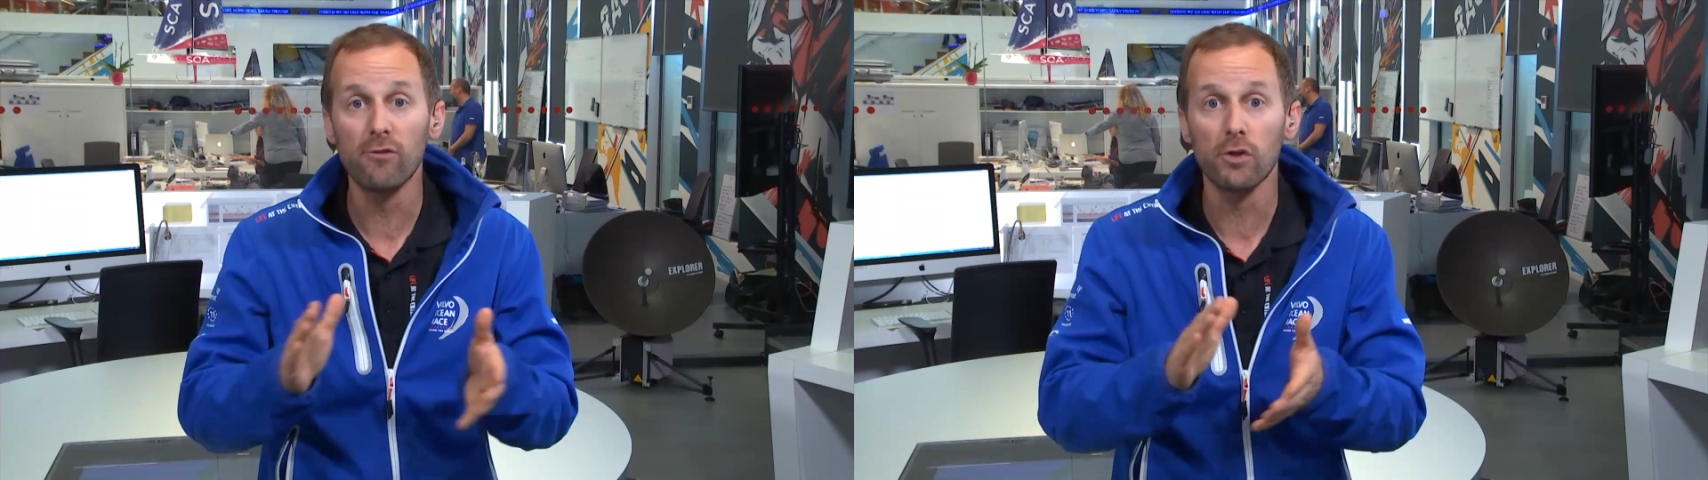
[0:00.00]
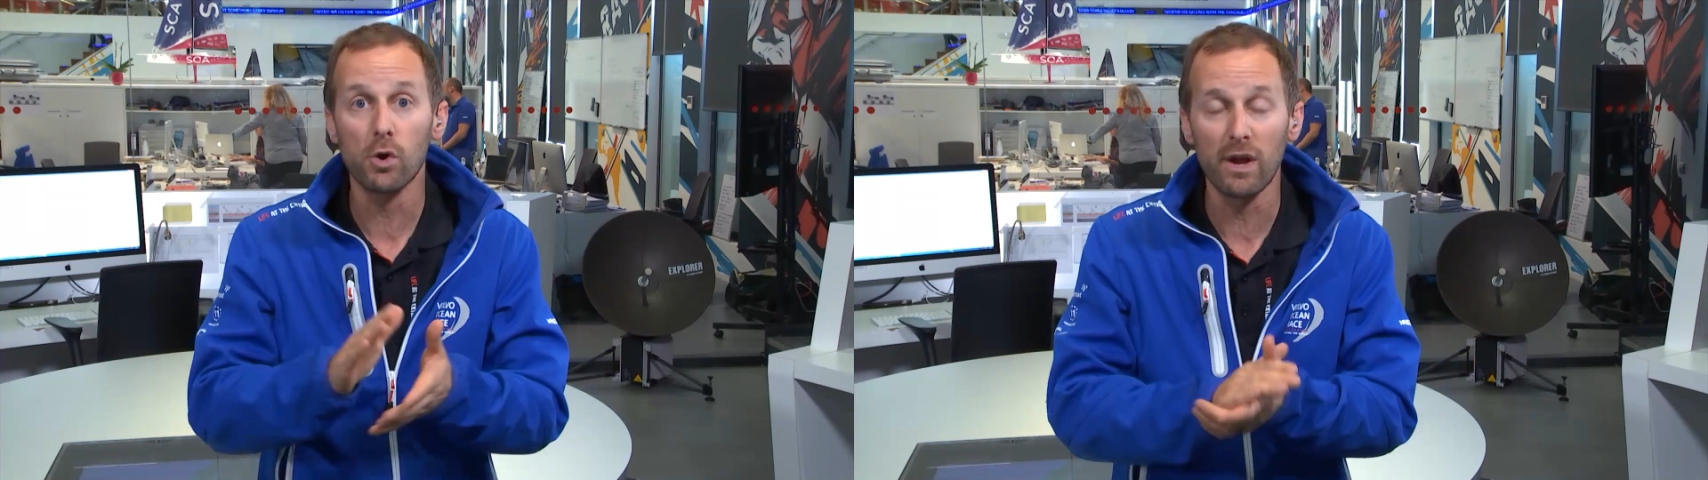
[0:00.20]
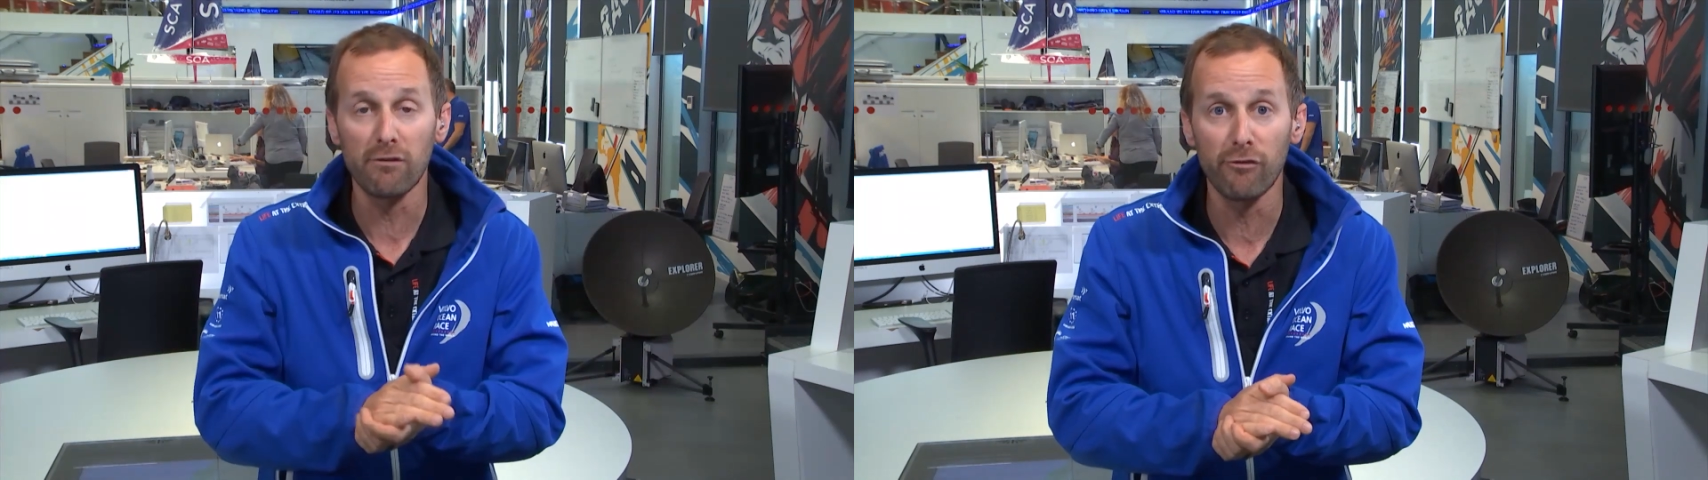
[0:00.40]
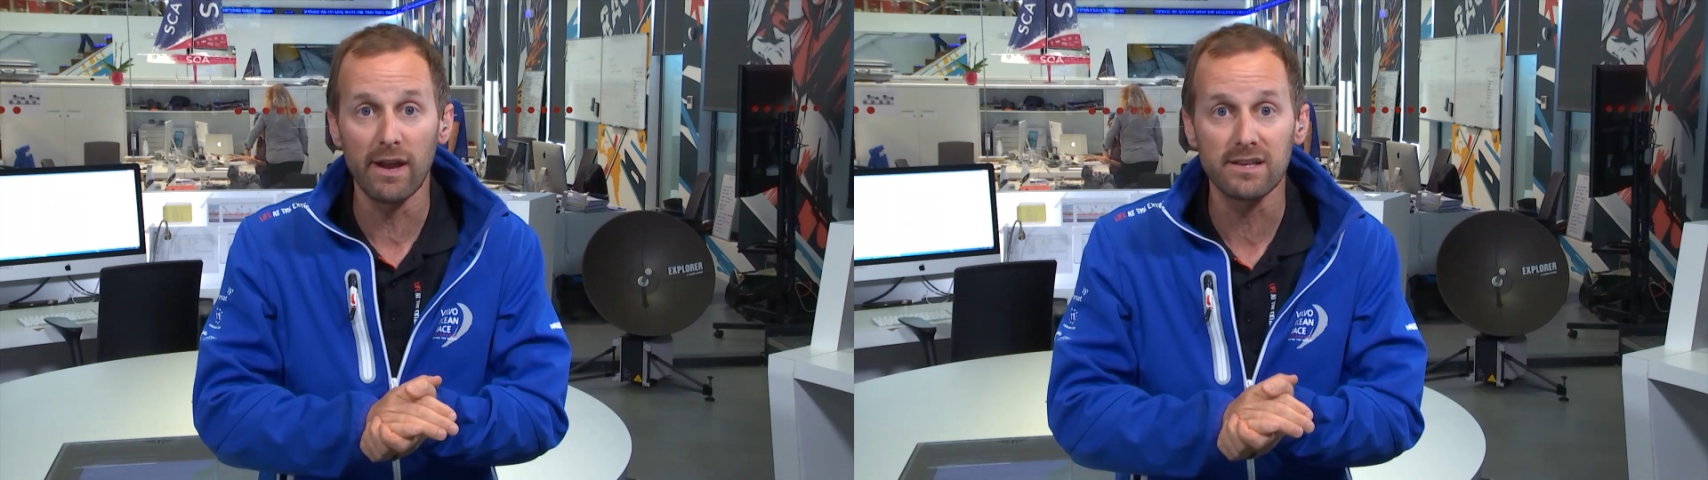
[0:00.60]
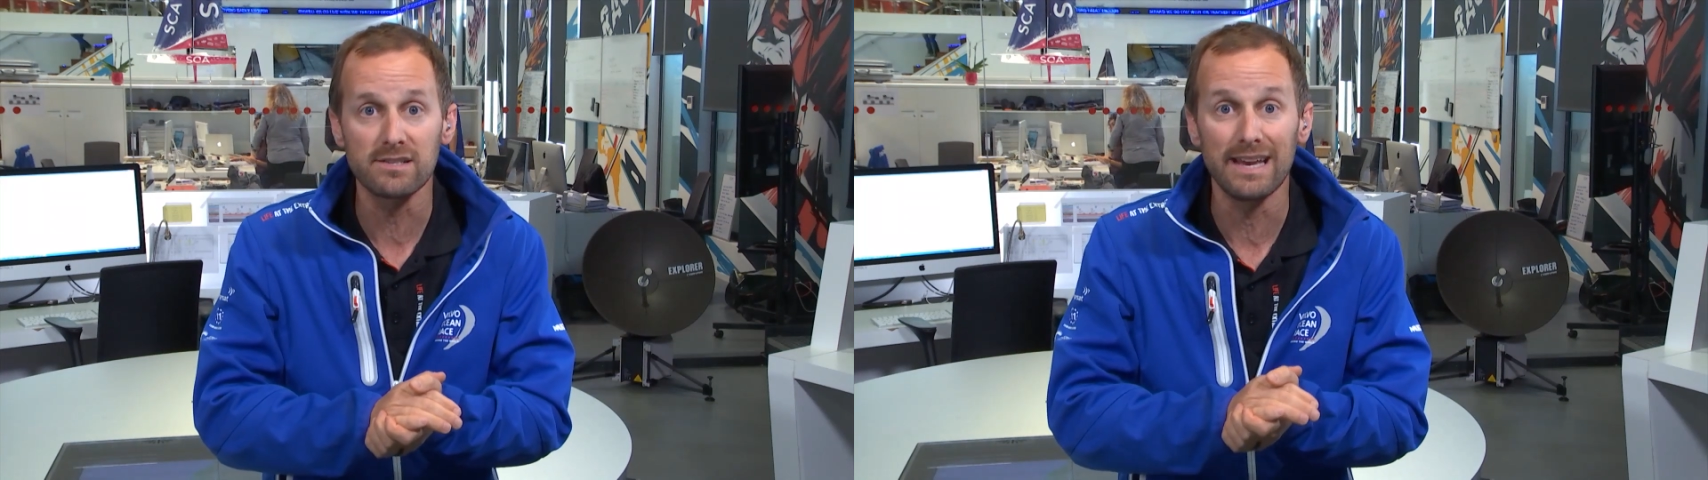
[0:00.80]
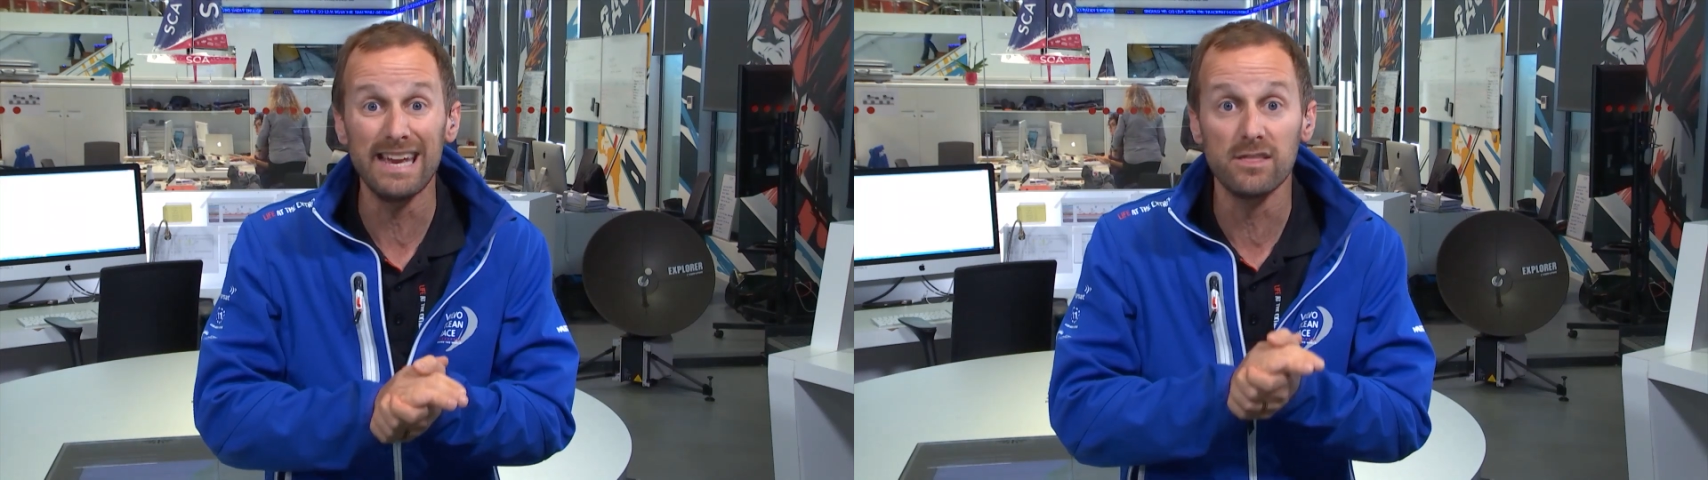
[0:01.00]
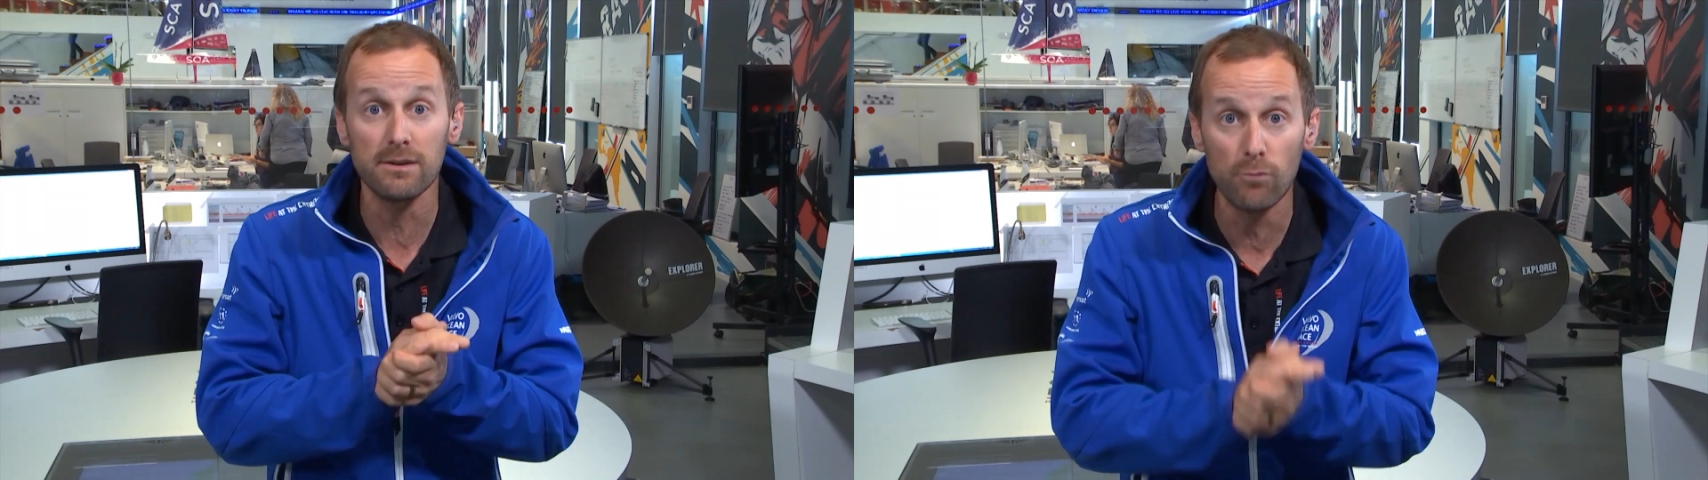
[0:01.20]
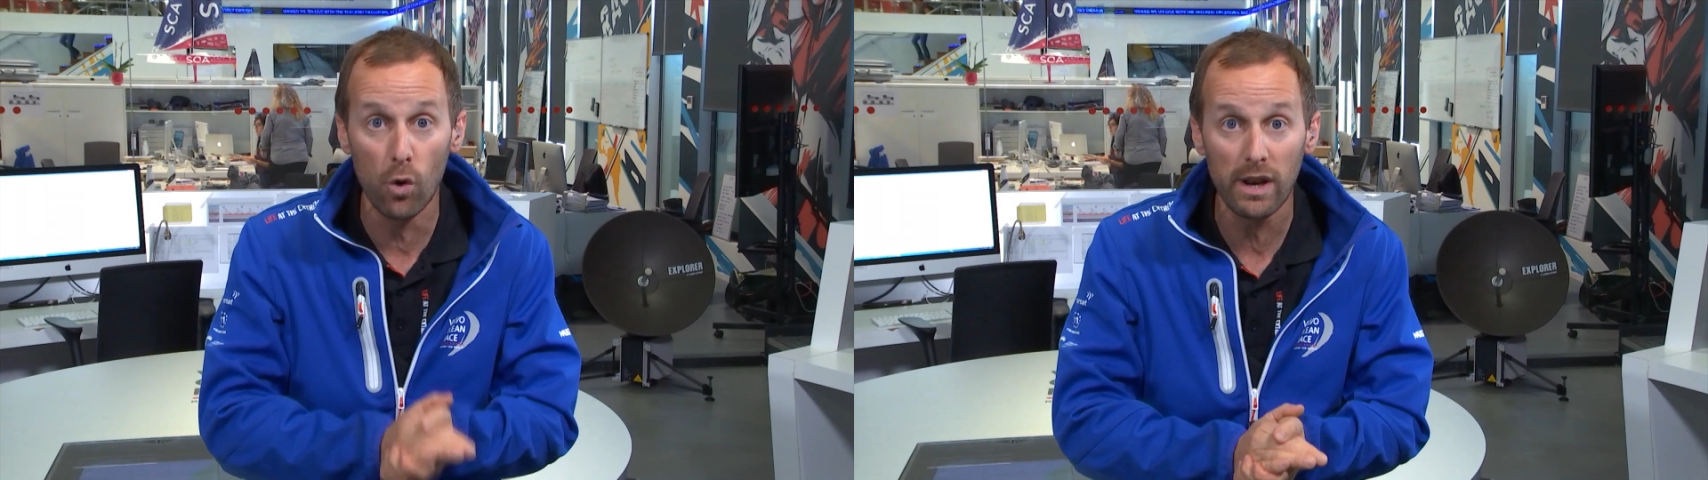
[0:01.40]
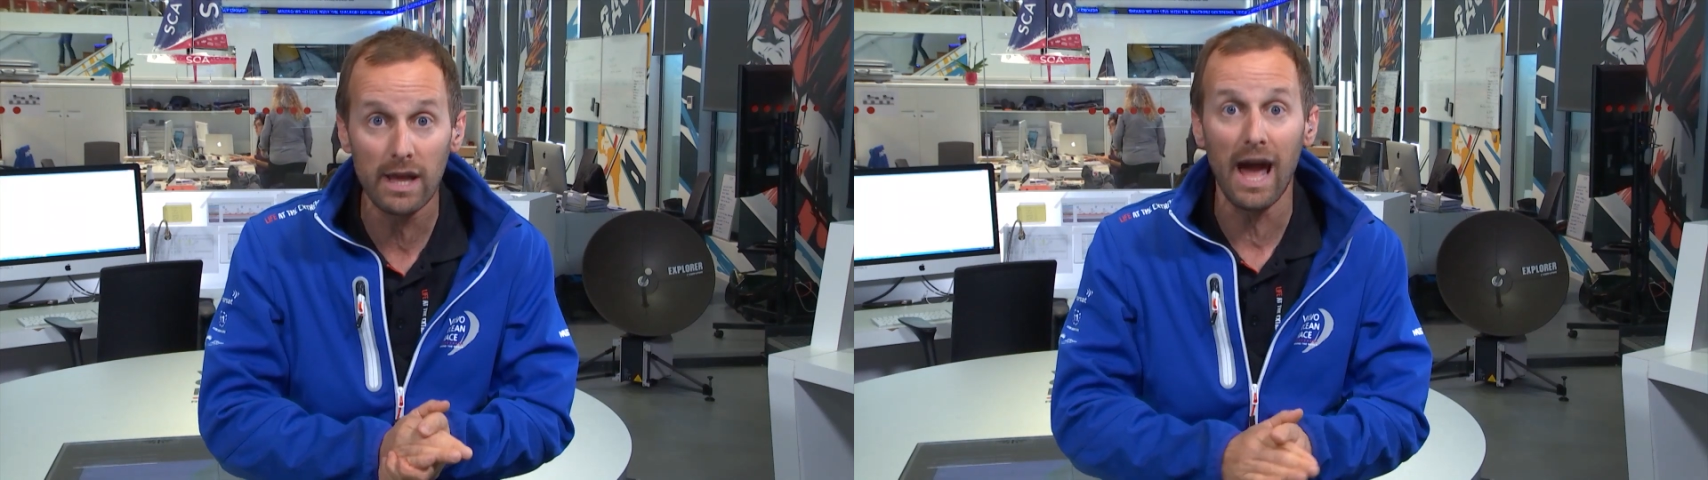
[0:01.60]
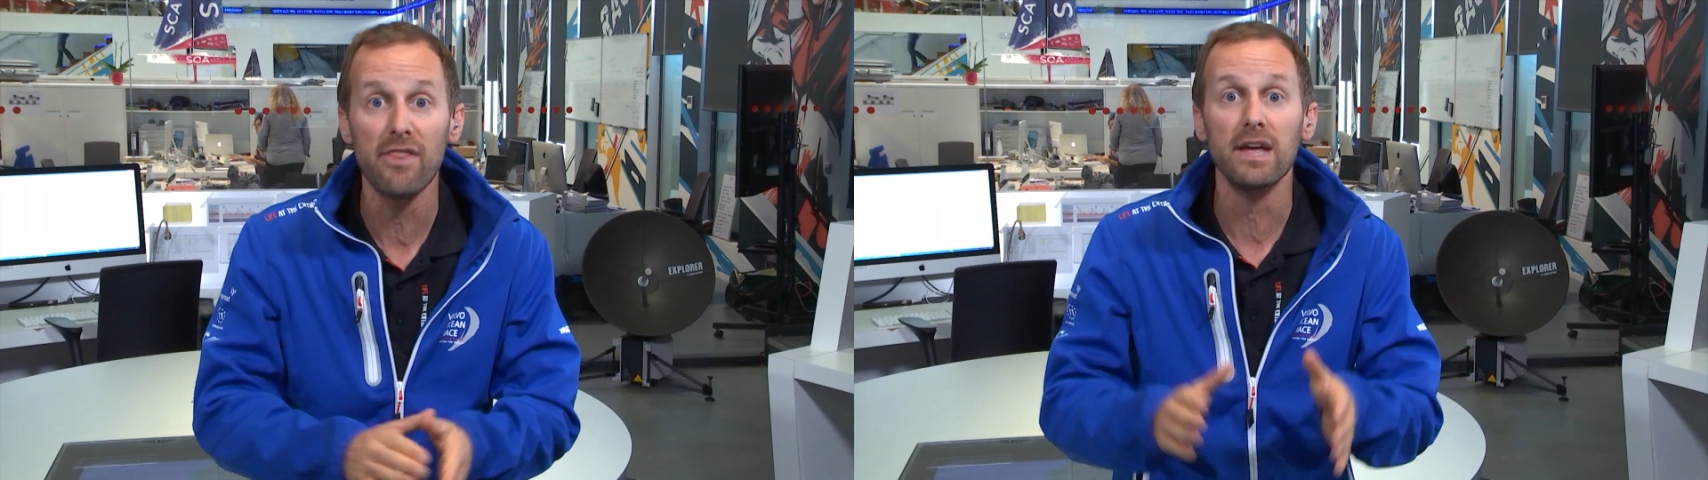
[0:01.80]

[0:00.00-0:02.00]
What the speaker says: We've got the Quick Fix in the morning,